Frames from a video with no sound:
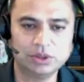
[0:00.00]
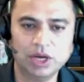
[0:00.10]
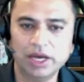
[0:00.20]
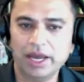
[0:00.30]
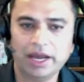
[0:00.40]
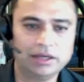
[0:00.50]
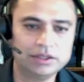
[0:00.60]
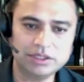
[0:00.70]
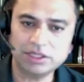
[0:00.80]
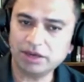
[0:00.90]
So, and
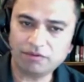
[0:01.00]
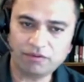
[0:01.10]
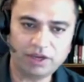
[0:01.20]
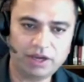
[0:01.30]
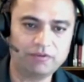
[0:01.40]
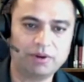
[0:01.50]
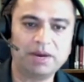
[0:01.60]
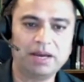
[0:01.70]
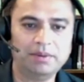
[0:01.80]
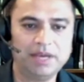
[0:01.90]
the same way
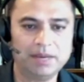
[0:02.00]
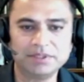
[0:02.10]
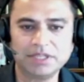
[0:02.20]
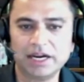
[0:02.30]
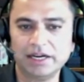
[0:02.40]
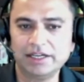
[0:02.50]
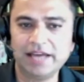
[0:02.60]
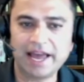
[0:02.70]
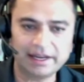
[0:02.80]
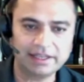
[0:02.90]
from I B M side,
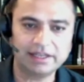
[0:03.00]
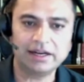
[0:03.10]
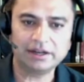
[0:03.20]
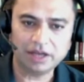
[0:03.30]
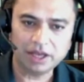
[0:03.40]
Daniel,